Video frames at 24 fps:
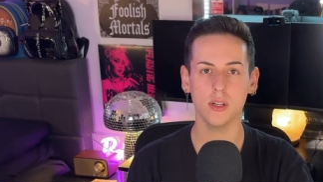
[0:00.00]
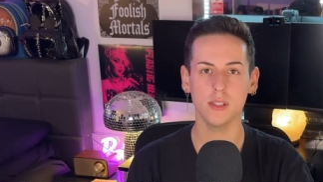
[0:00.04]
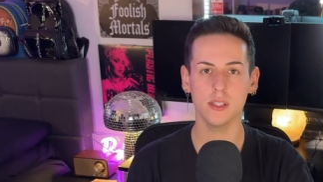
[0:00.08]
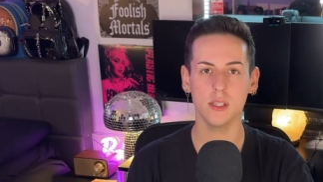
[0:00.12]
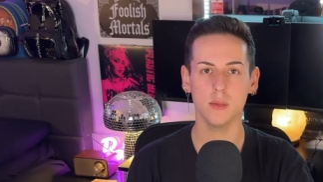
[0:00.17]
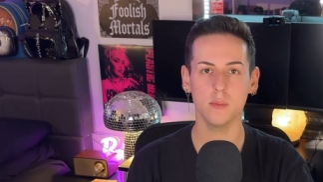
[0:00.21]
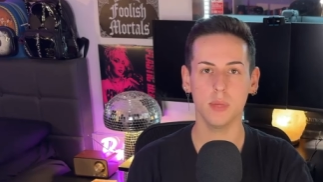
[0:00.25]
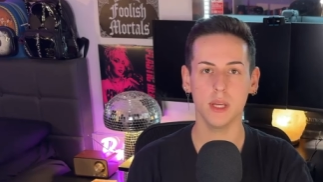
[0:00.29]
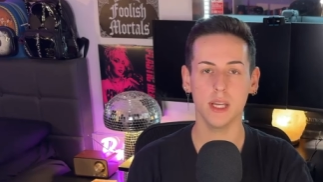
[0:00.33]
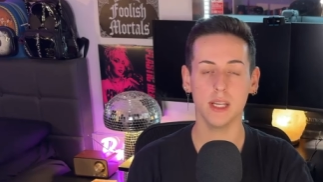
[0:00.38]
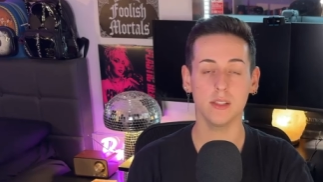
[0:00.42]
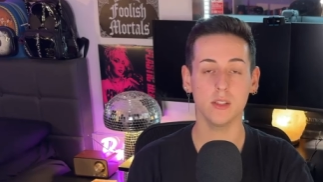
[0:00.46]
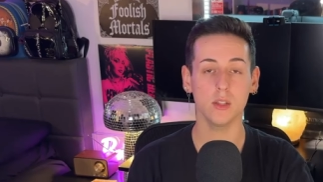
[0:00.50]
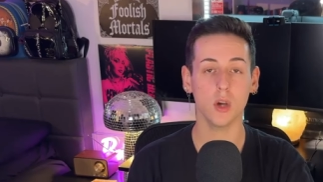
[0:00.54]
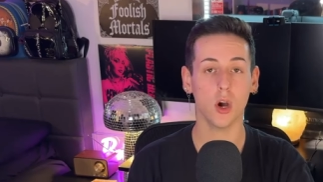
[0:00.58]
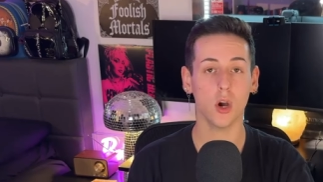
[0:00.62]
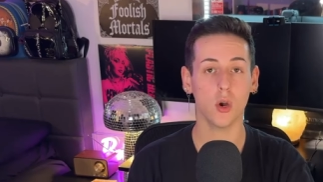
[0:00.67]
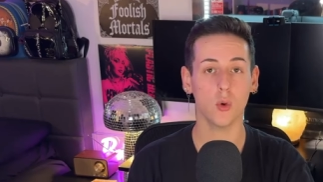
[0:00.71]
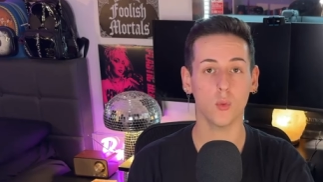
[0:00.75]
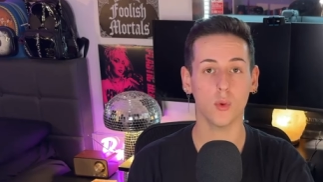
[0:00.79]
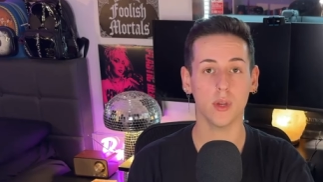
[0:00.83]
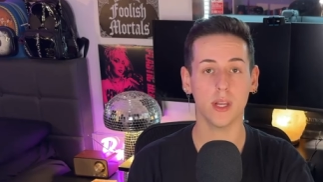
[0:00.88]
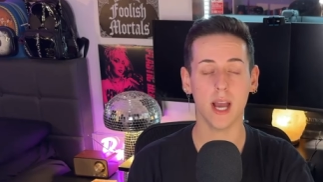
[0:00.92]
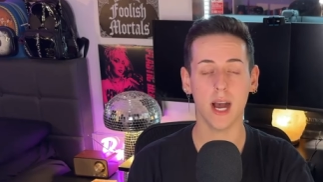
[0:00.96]
to base our
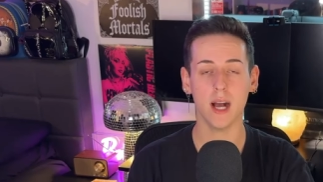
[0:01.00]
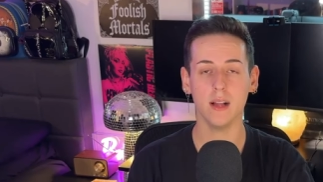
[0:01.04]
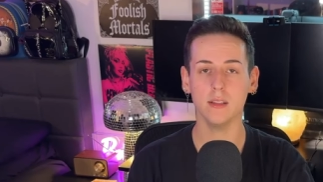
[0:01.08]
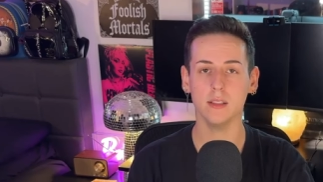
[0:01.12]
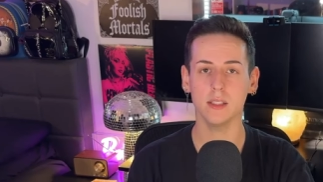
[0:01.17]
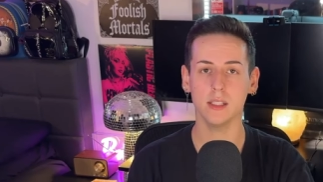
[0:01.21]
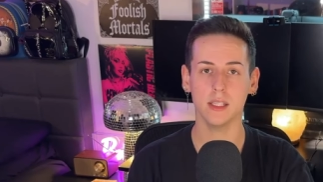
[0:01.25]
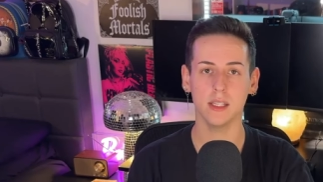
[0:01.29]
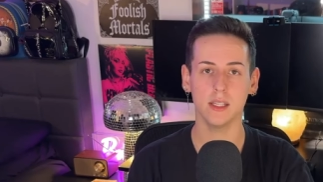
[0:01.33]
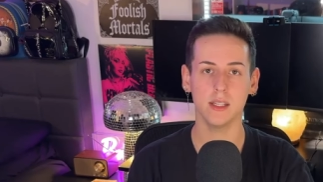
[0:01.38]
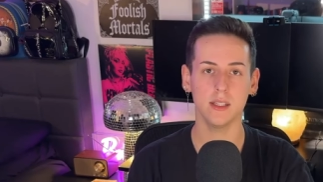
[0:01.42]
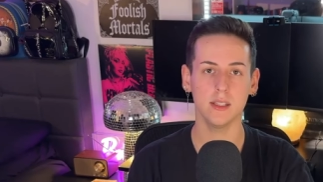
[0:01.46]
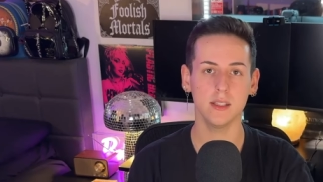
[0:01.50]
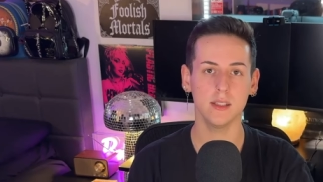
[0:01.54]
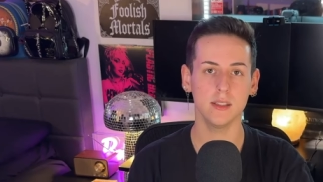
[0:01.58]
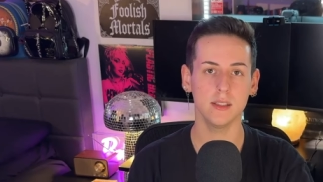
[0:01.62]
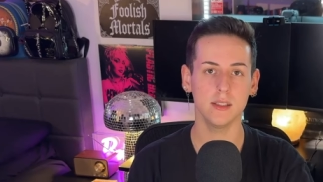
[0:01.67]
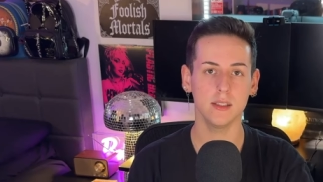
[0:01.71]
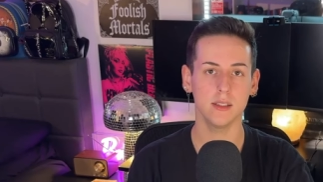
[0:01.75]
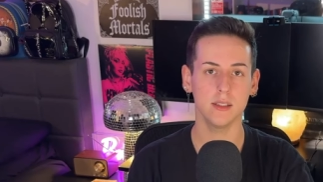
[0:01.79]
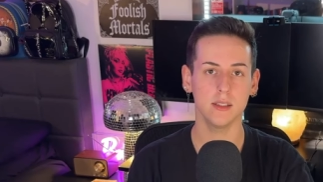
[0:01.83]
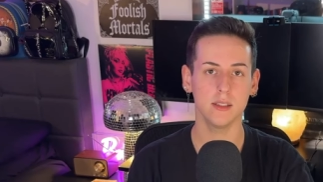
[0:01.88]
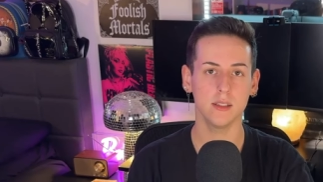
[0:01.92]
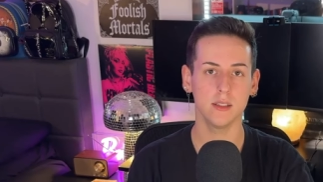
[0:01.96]
reality
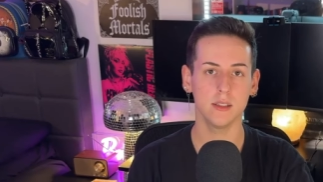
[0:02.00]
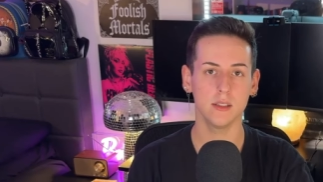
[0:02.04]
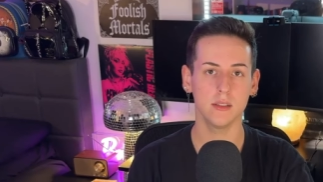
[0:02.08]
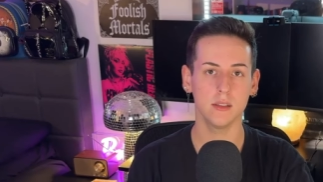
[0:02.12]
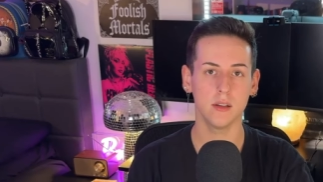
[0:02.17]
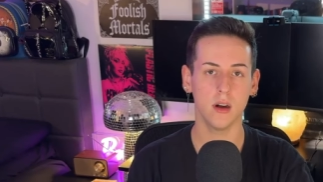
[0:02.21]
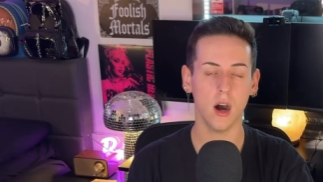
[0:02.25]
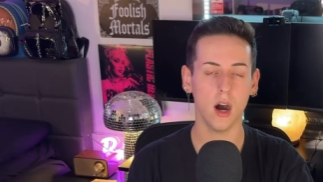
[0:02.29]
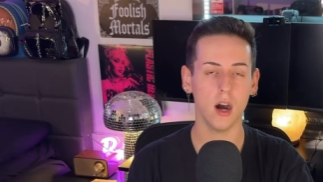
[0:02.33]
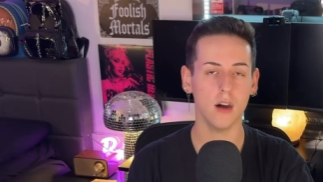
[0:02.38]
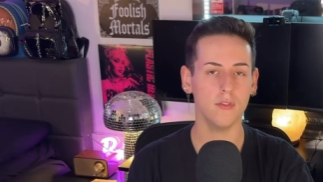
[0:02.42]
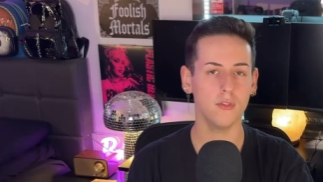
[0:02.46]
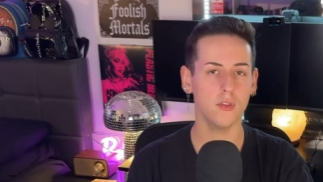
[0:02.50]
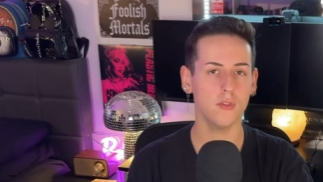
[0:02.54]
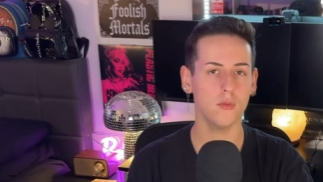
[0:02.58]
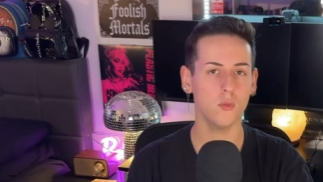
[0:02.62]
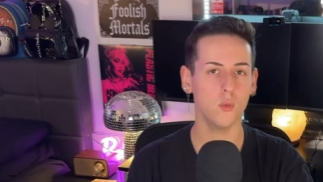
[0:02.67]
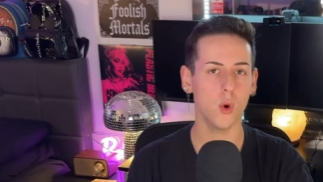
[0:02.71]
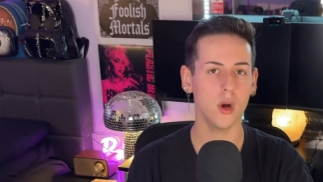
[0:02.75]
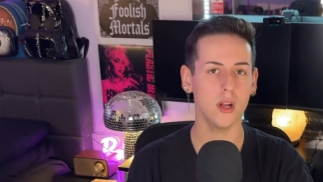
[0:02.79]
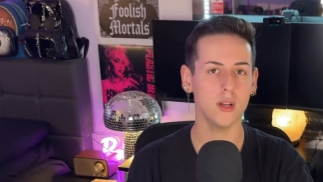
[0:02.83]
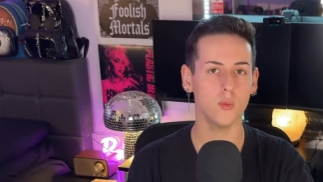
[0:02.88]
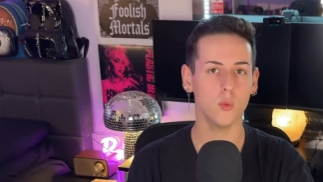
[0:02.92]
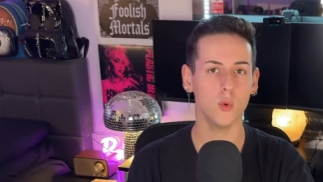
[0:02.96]
off of
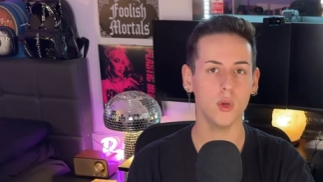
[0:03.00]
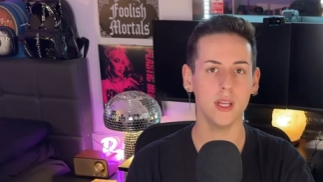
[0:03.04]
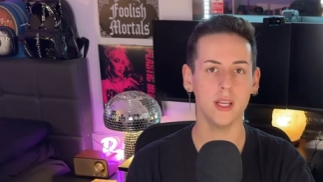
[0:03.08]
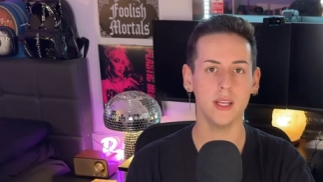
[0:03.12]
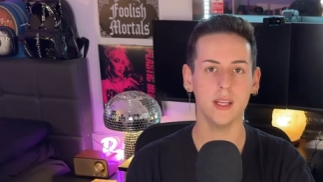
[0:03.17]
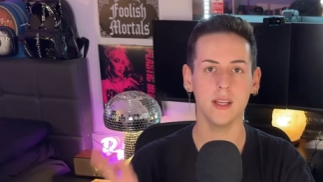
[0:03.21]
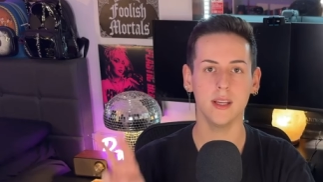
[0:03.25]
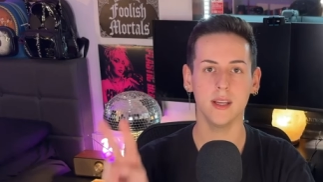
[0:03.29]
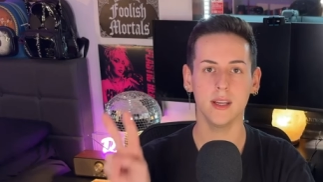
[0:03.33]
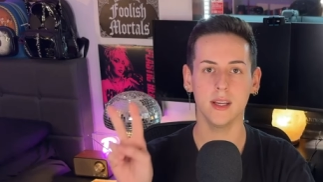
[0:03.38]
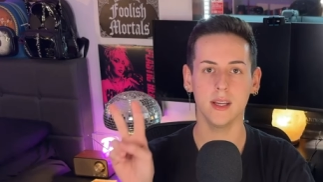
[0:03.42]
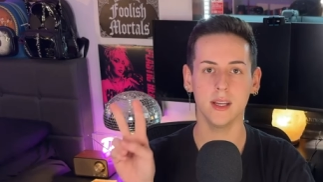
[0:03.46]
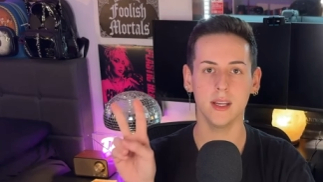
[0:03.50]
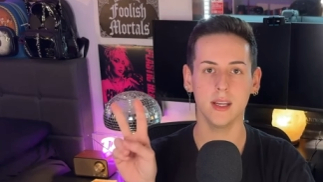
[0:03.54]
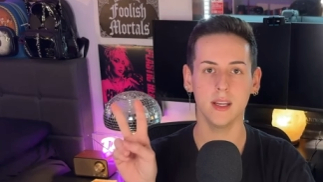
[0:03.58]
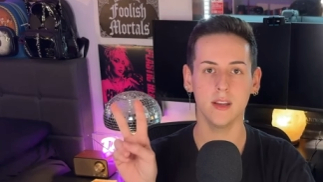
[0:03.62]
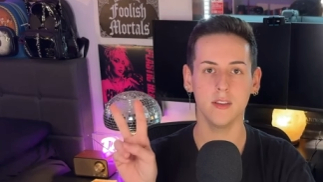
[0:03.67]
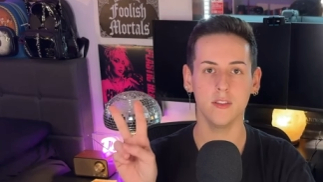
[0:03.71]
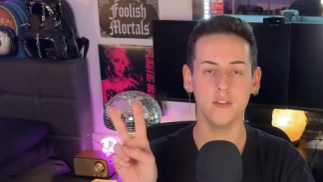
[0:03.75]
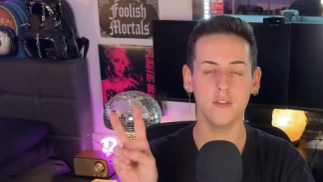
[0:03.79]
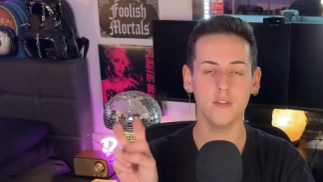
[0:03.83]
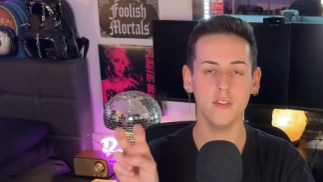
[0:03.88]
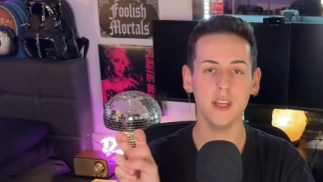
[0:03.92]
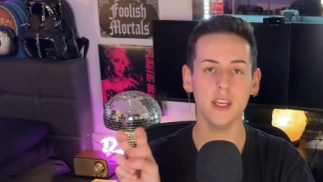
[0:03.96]
what we
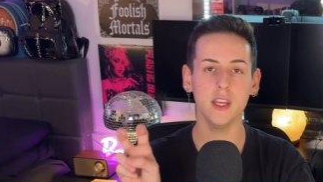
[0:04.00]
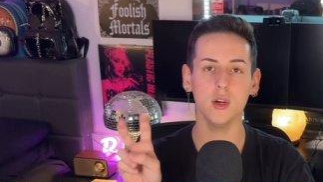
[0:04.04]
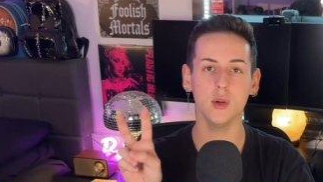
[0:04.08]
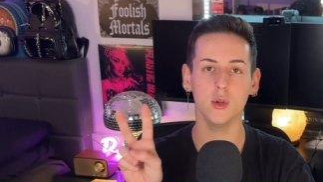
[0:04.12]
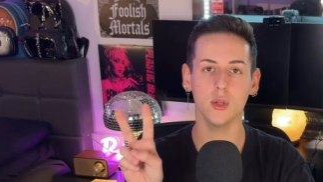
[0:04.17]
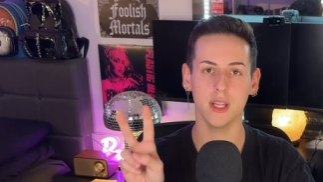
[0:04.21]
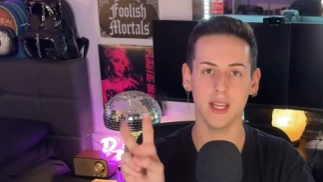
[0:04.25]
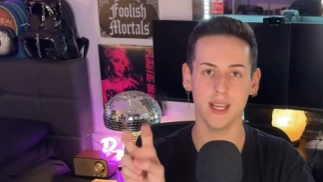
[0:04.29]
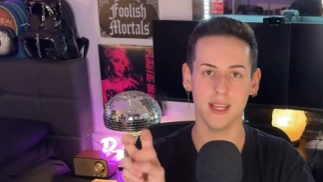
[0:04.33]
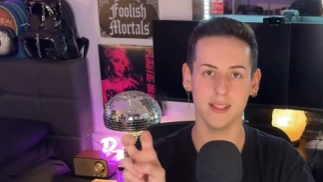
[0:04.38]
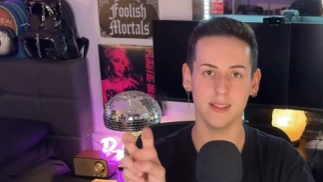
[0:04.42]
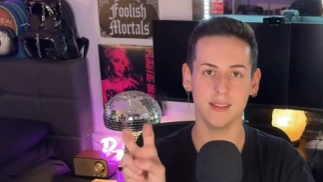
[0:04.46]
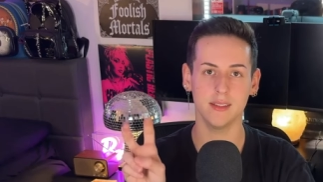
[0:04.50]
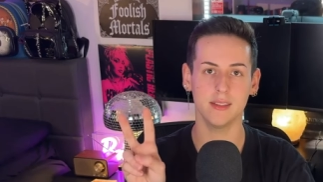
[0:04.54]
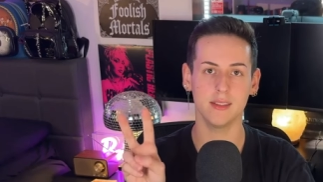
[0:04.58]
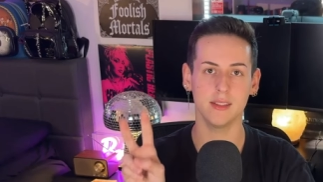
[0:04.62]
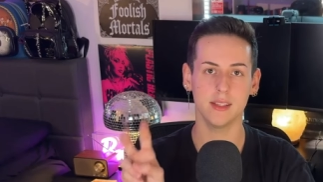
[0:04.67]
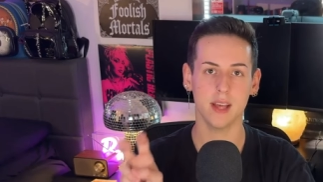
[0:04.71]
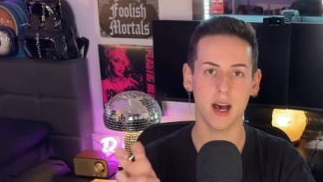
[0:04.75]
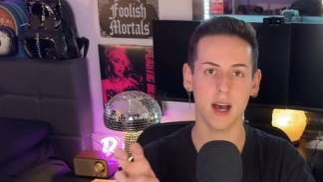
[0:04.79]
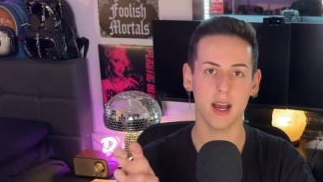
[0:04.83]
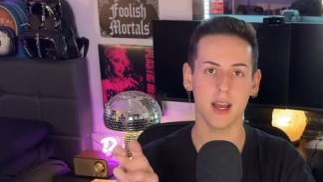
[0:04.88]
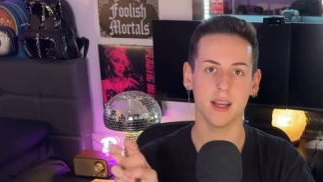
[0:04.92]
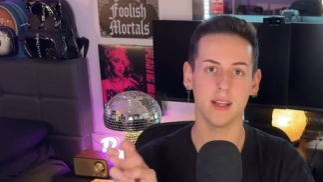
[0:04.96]
feel
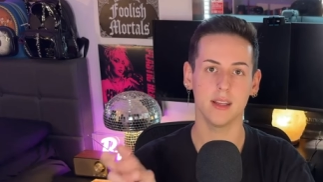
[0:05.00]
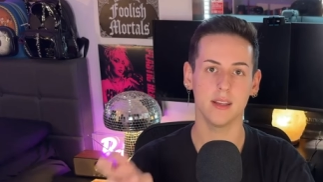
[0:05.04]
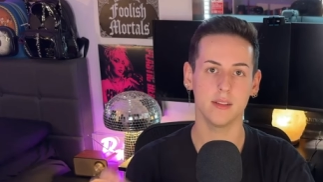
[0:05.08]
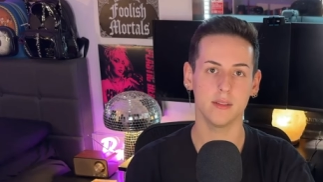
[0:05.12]
inside.